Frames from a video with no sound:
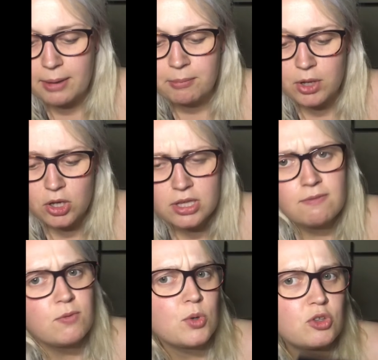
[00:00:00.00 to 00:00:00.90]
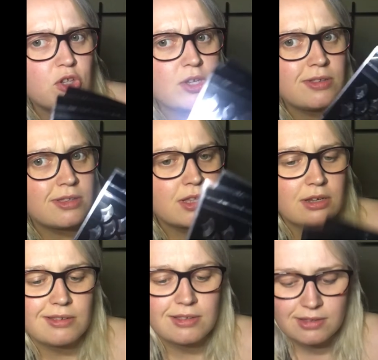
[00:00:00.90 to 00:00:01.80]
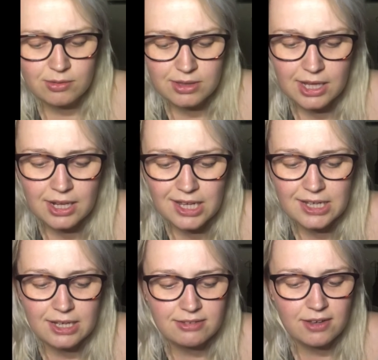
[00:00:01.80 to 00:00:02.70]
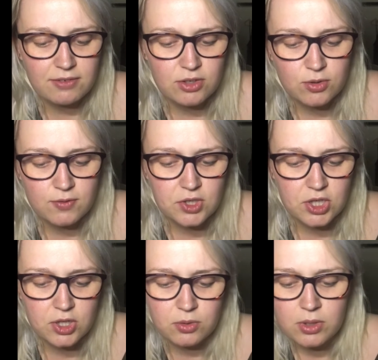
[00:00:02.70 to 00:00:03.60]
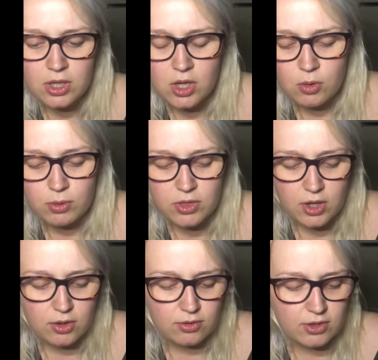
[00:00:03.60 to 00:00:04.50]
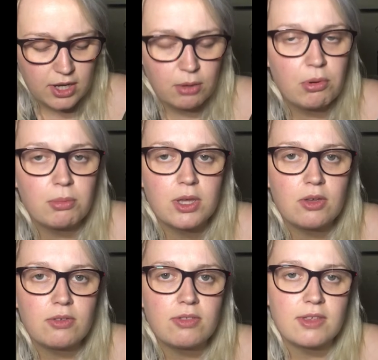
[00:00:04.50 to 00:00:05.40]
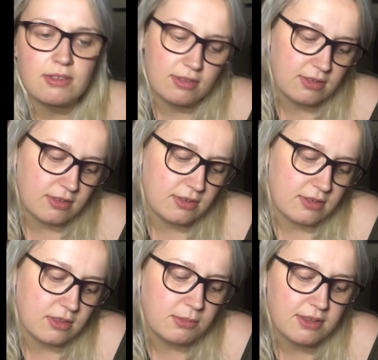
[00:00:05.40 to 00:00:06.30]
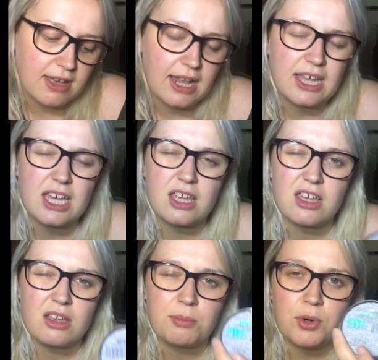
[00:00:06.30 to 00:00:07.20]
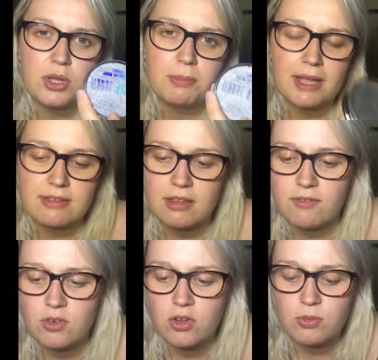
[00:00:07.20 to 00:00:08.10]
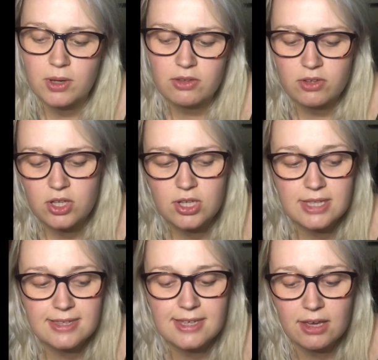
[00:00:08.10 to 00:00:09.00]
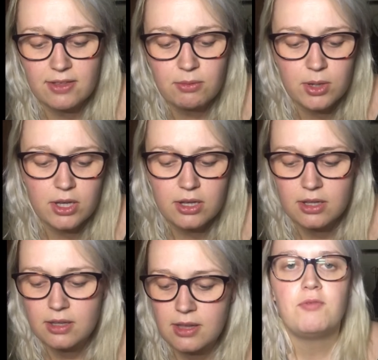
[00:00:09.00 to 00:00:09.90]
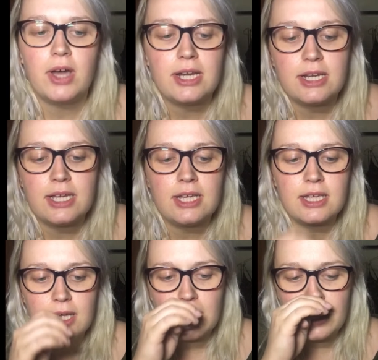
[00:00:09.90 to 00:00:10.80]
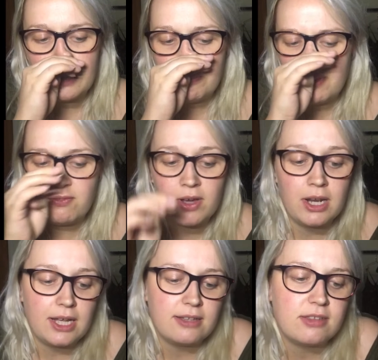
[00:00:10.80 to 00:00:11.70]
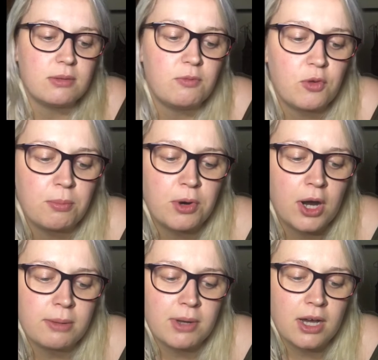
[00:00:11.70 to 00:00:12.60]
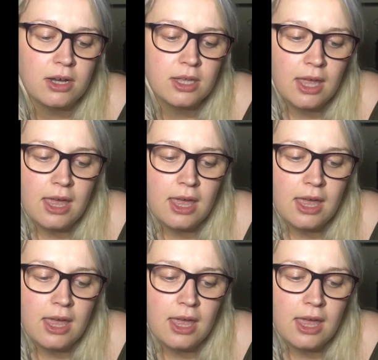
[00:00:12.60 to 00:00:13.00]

I'm looking forward to using those to see what they like. I'll definitely do a video with those, and I'll probably use the metallic body paints that I've got as well, so you can see how they work. Finally, my final item from Primark.